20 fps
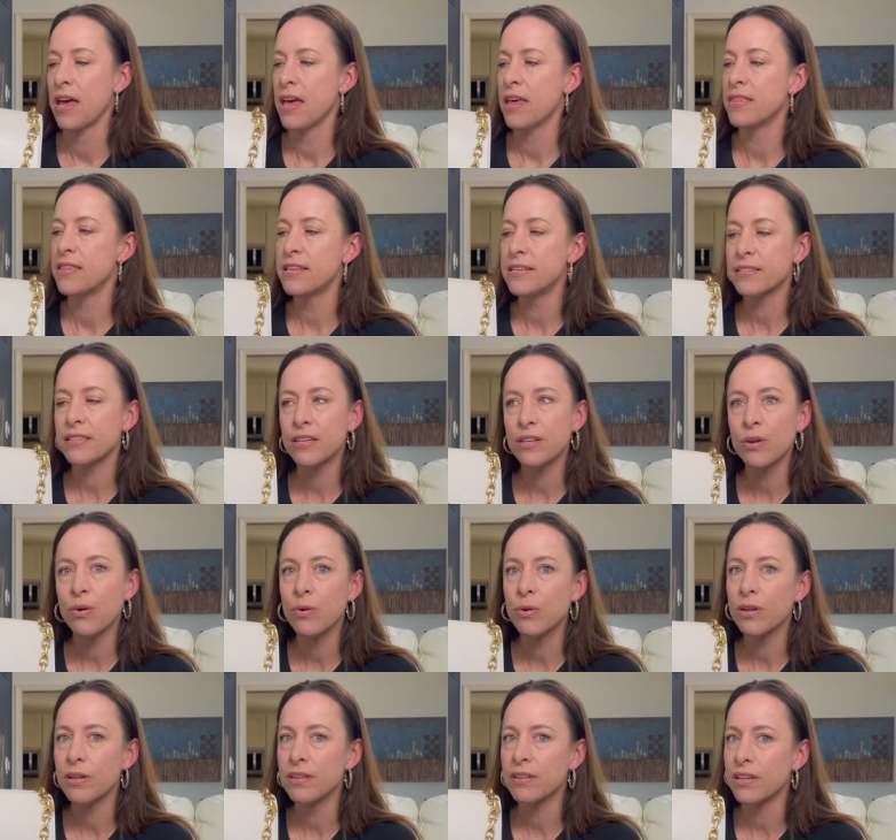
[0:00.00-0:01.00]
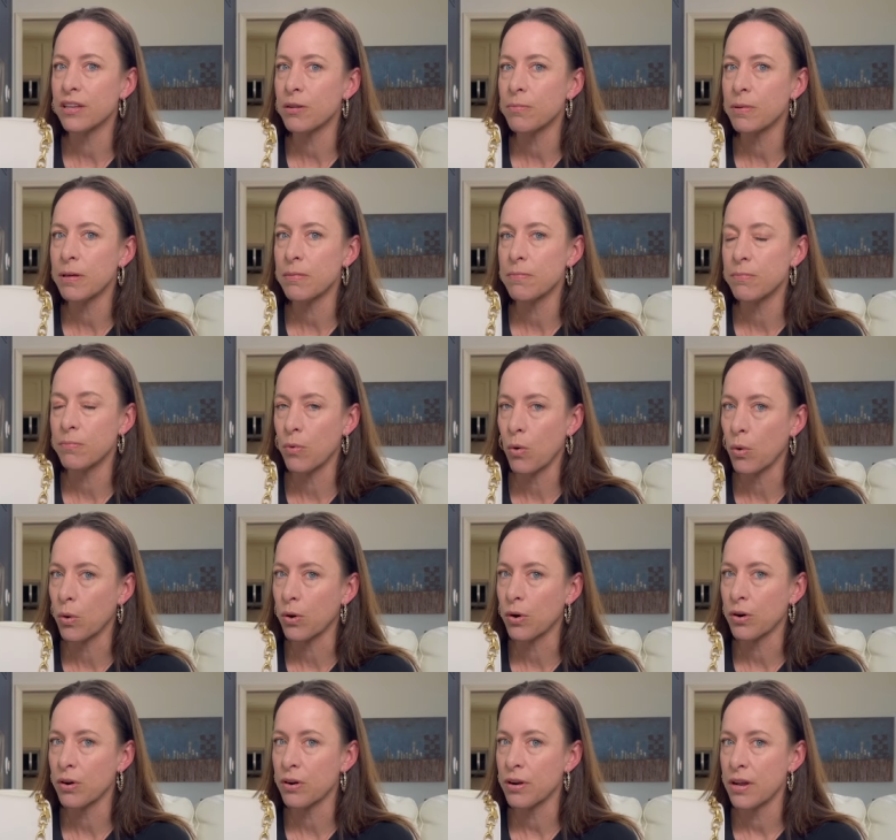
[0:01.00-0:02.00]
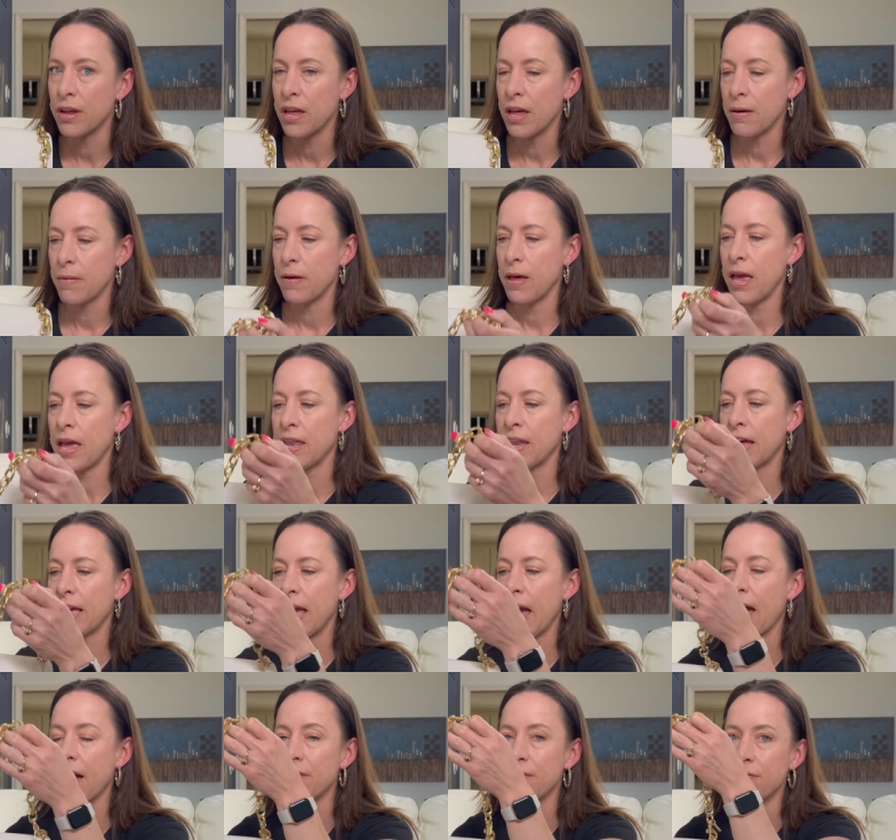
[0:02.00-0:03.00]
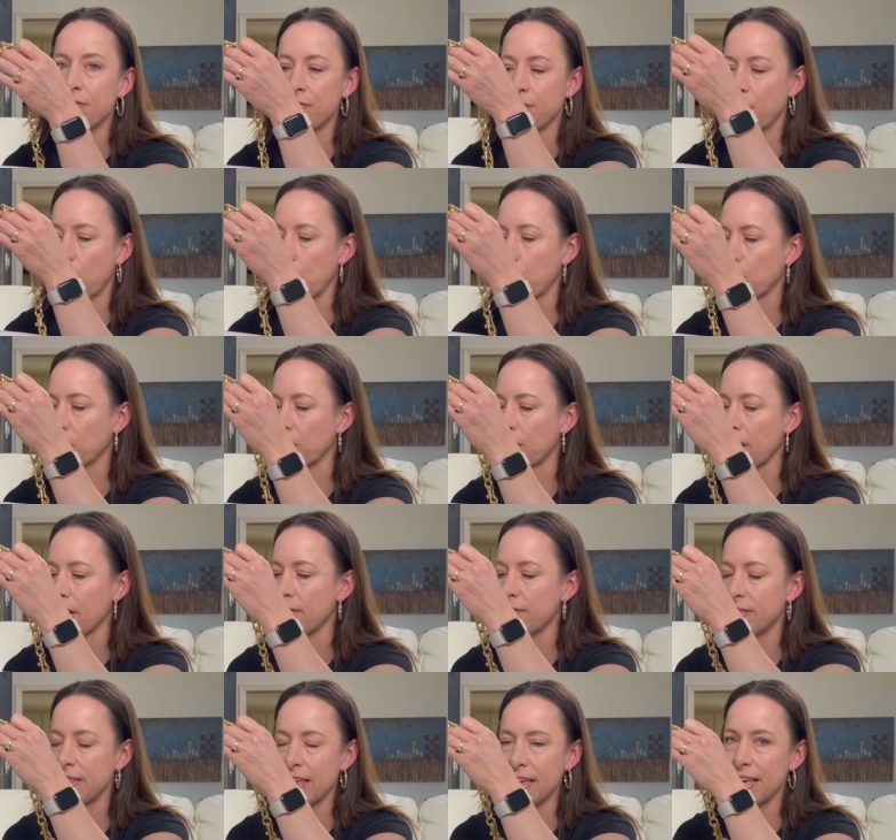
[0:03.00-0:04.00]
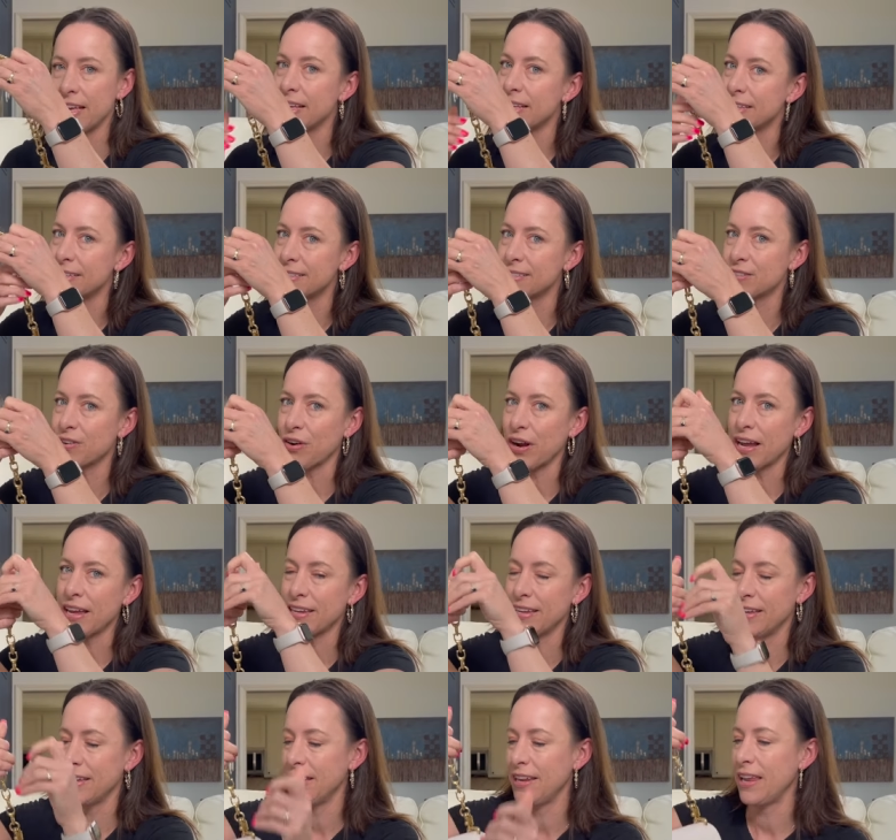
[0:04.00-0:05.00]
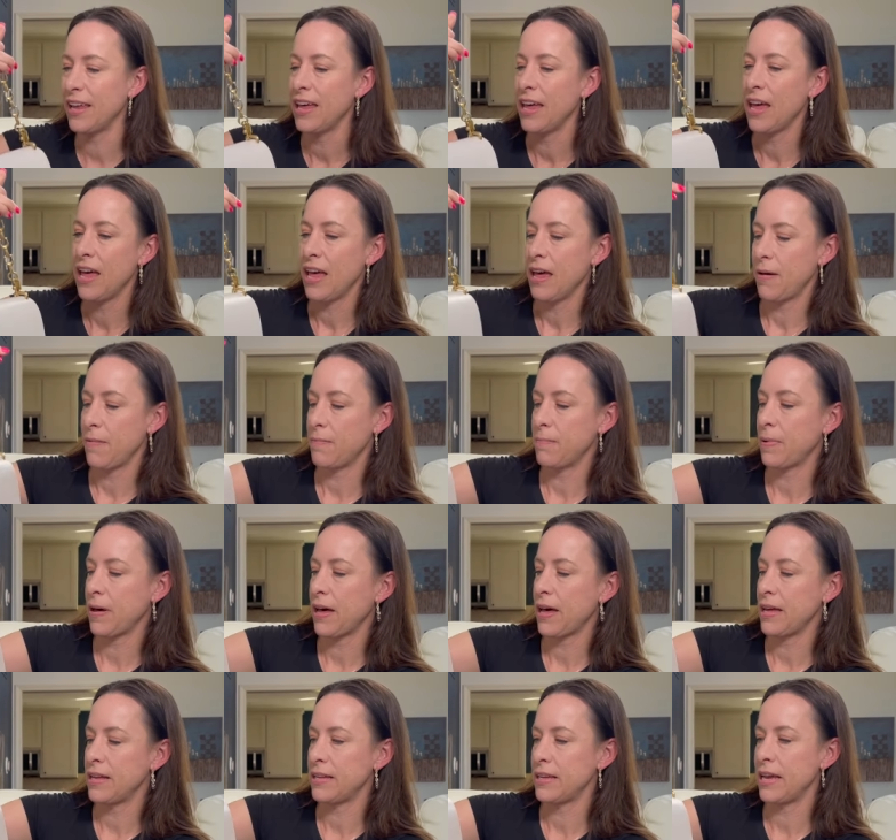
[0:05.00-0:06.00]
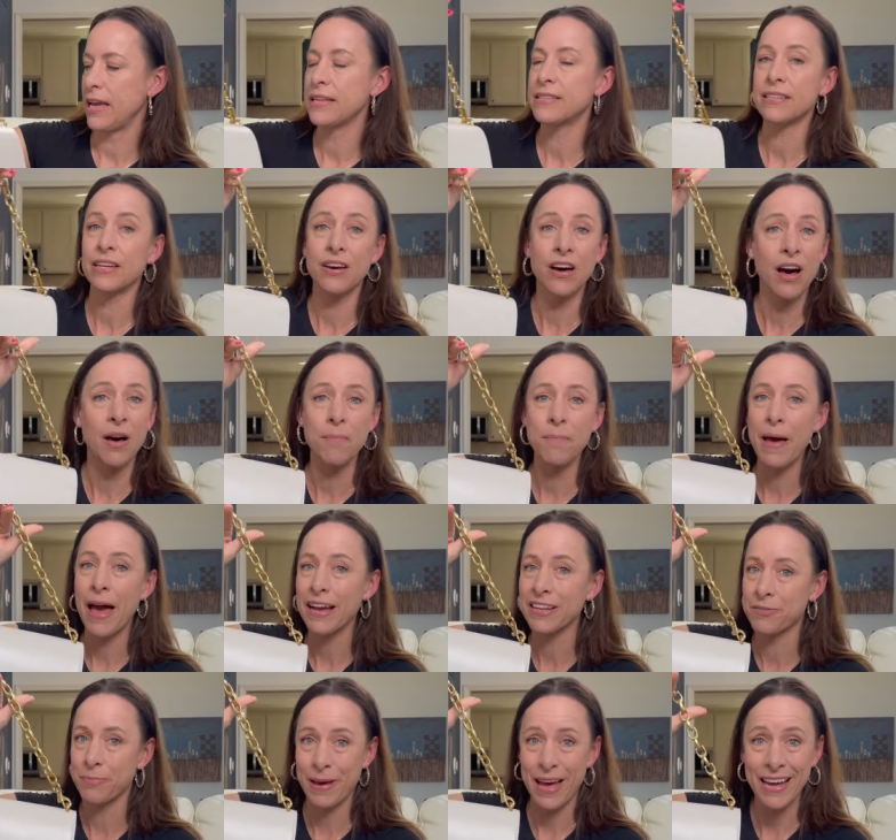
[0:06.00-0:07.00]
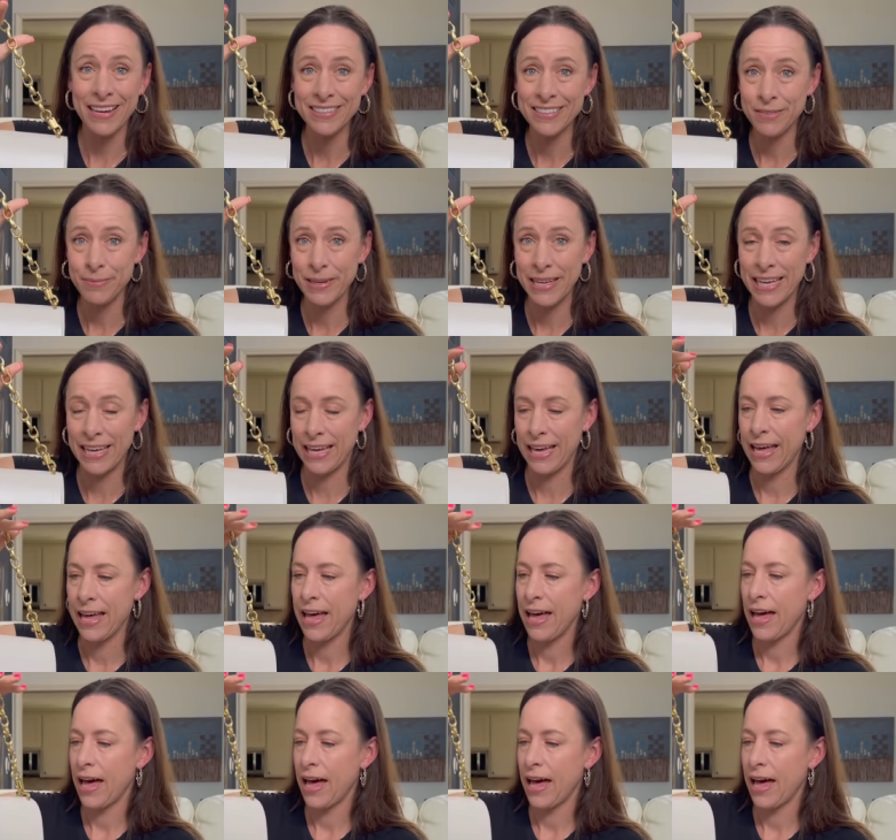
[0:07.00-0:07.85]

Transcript: This can hold a little bit more and I have four of these, granted, but it's a compact bag to me.